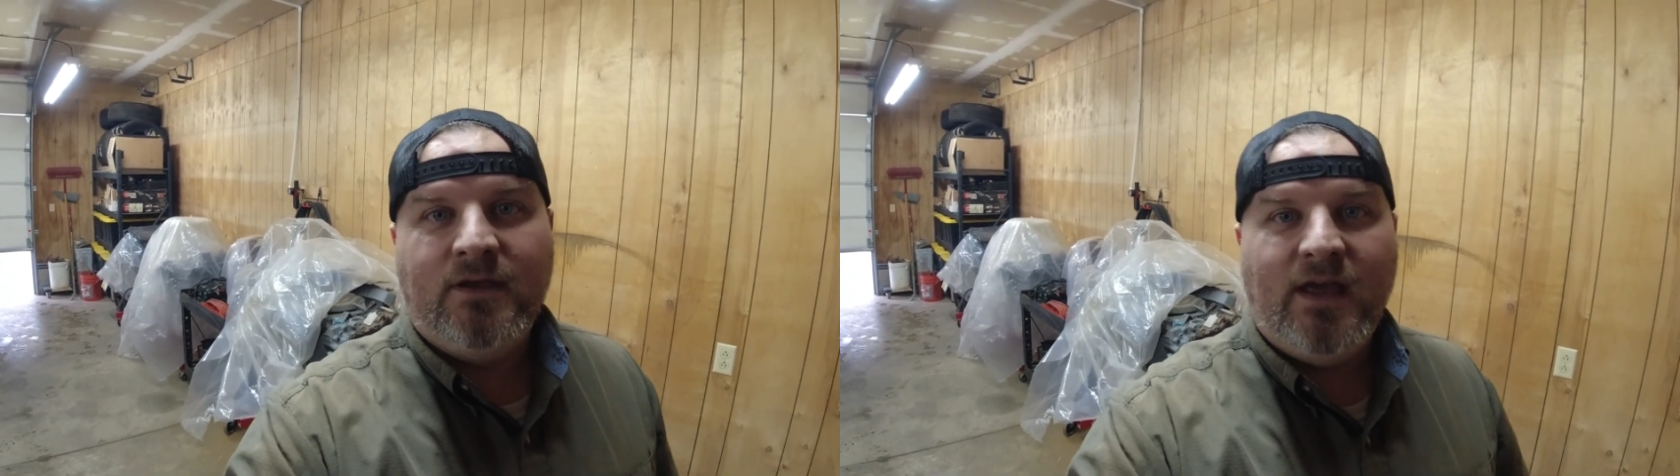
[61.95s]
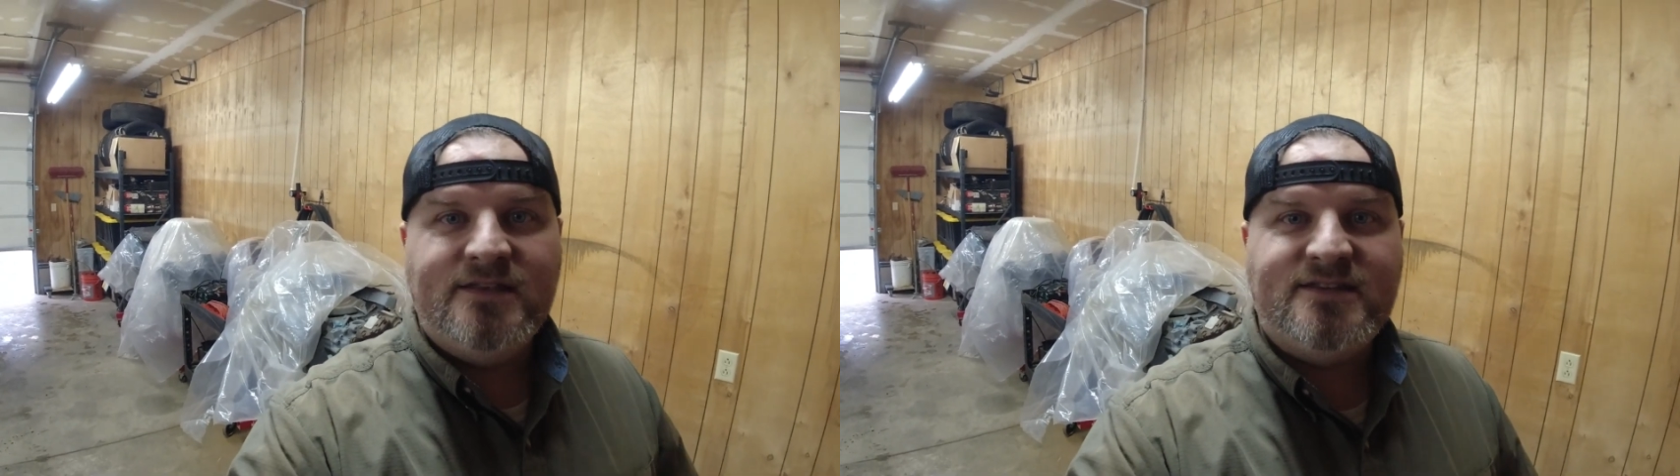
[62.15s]

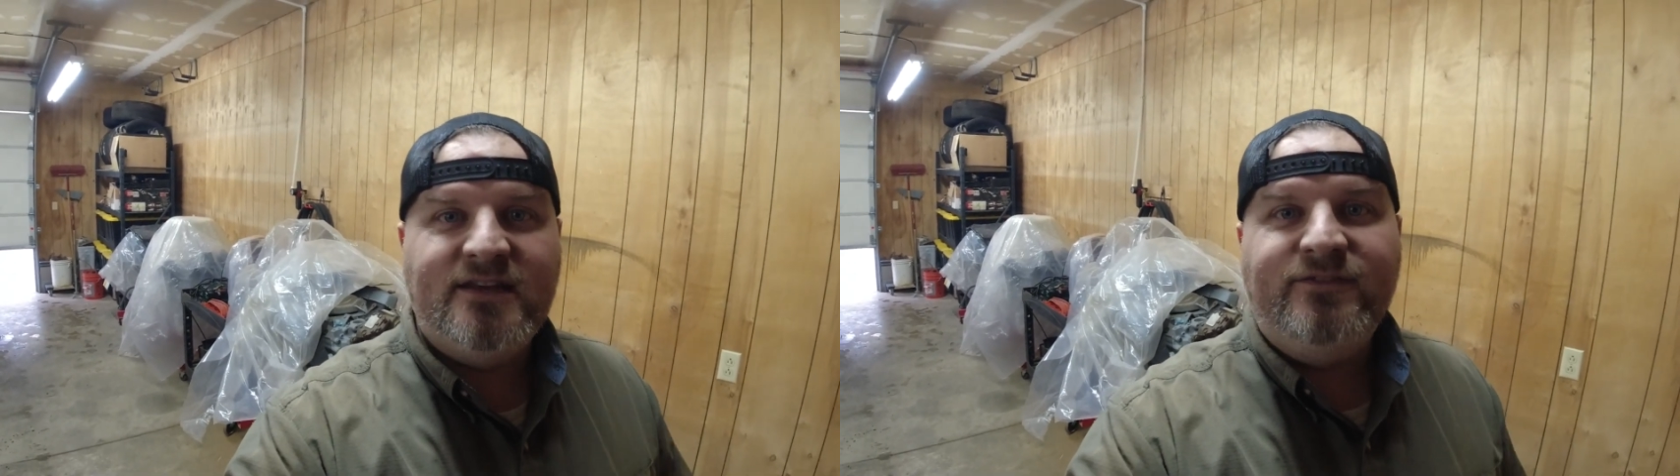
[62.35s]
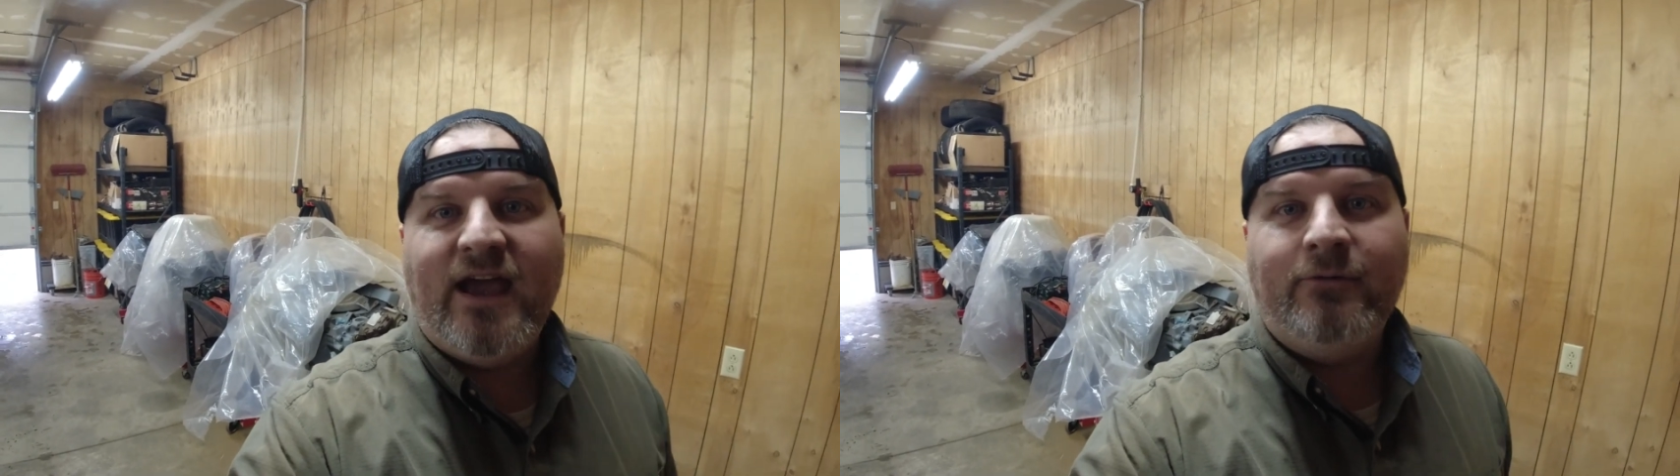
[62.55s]
and
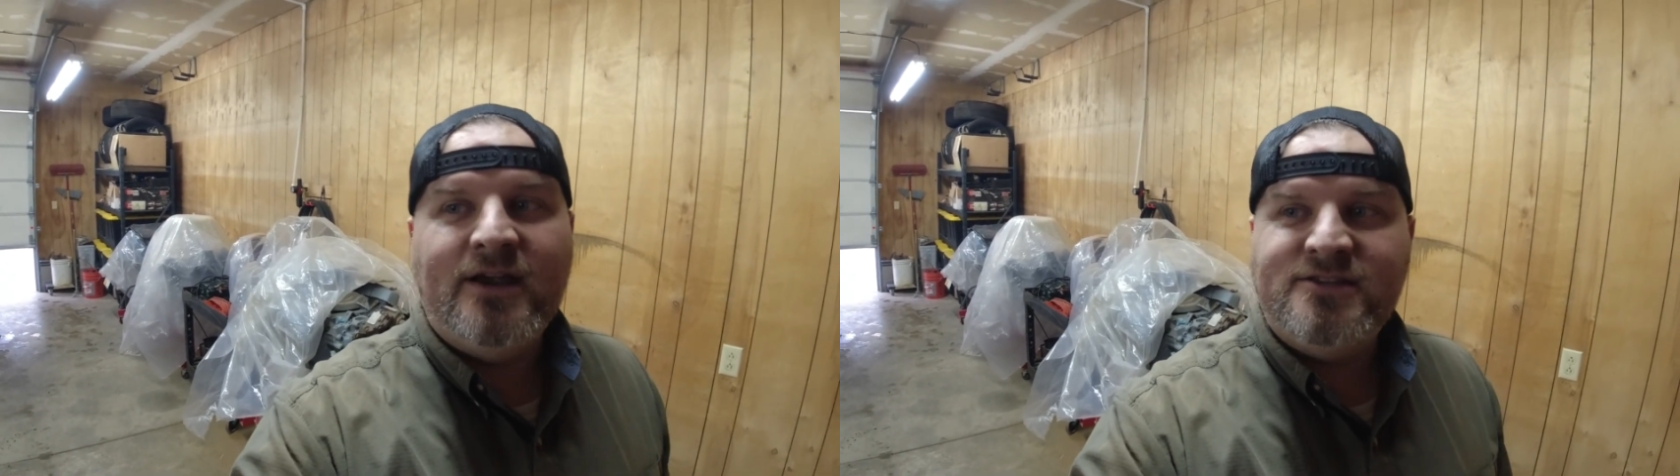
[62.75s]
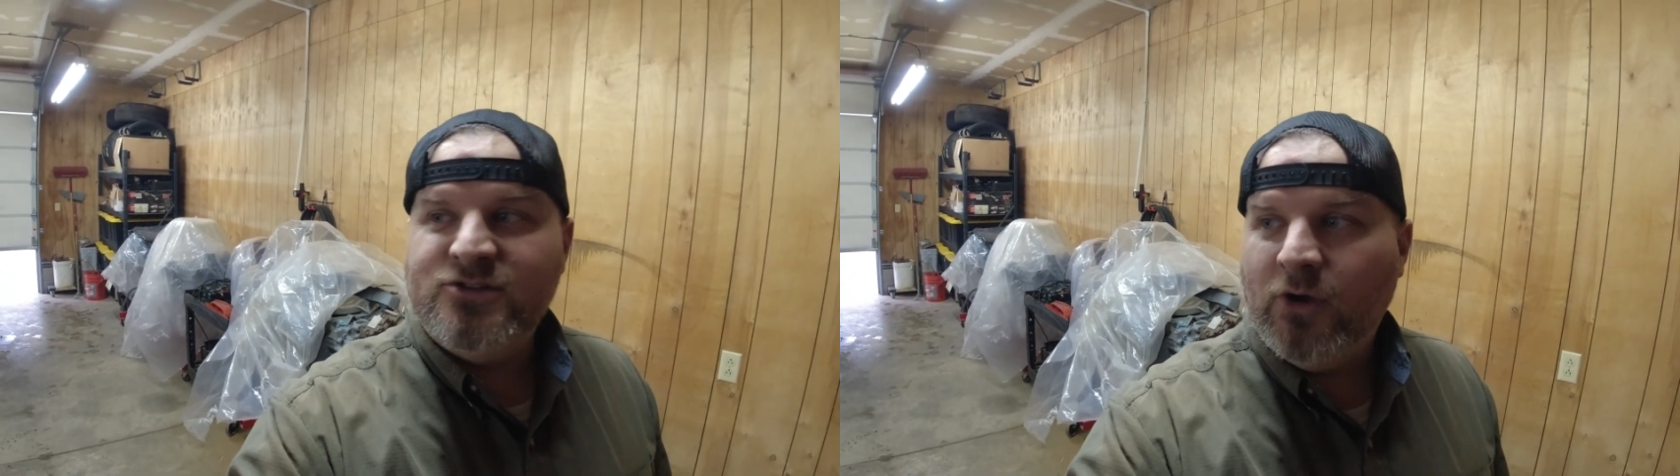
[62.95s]
see if that
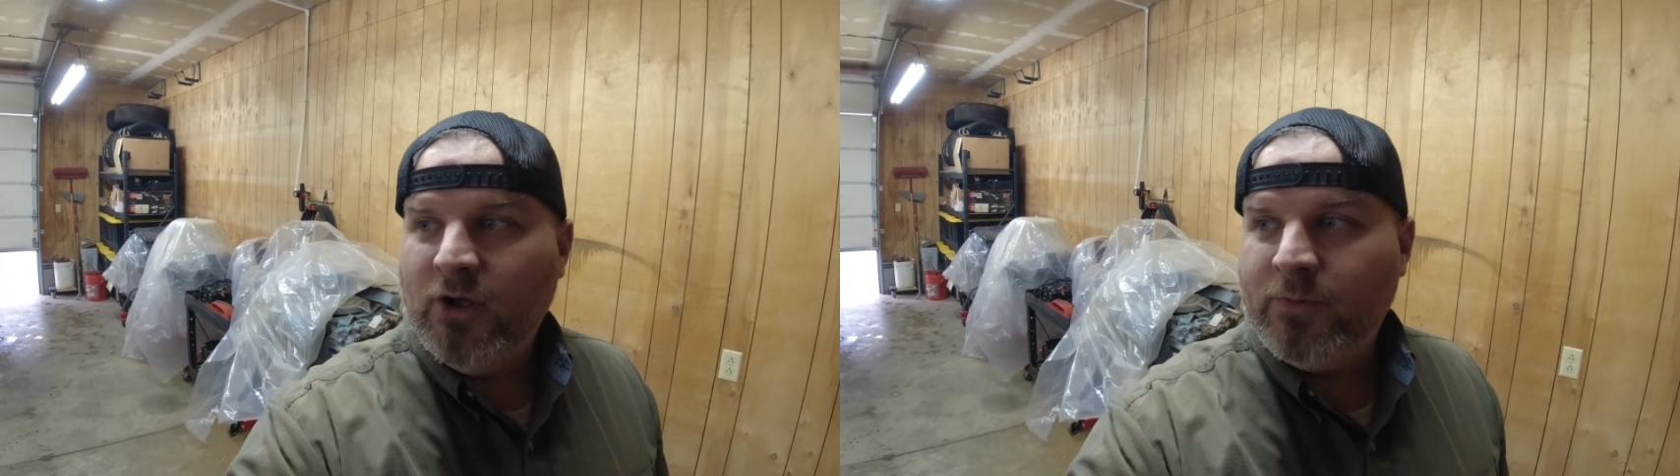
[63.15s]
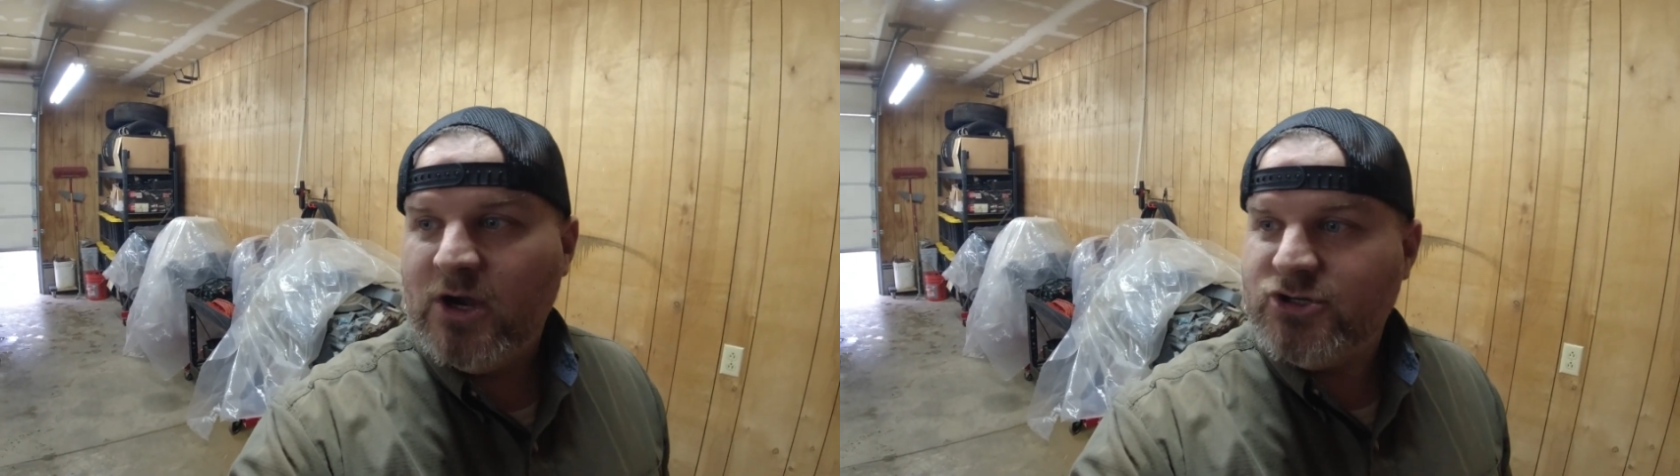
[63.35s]
raises
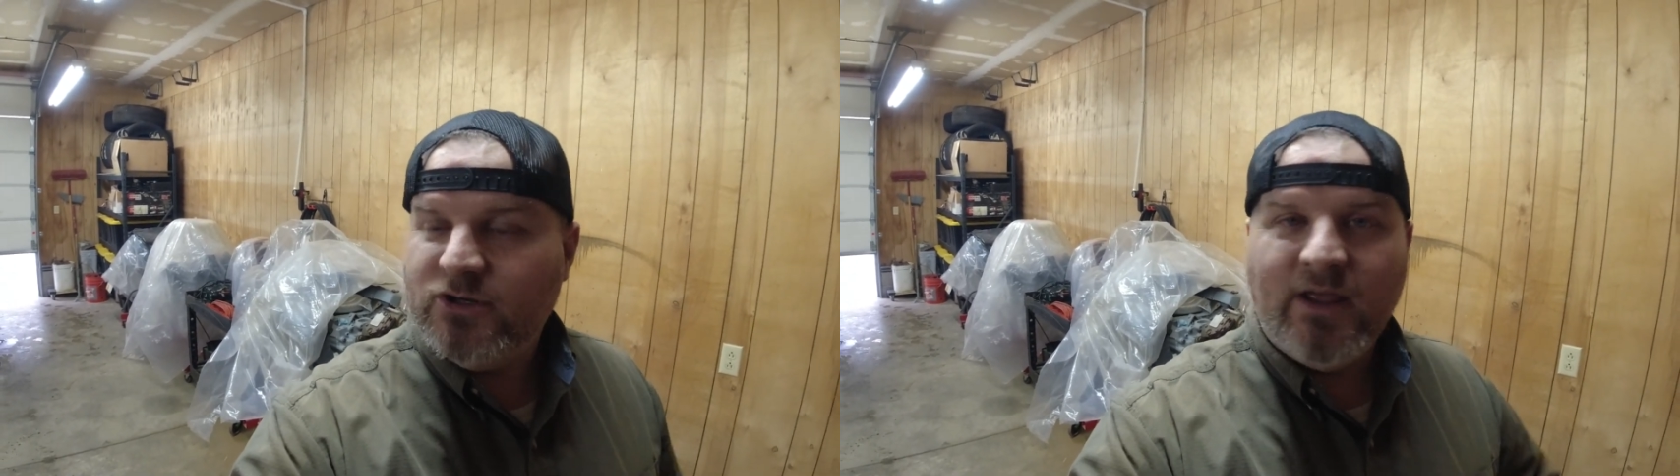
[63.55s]
oil pressure.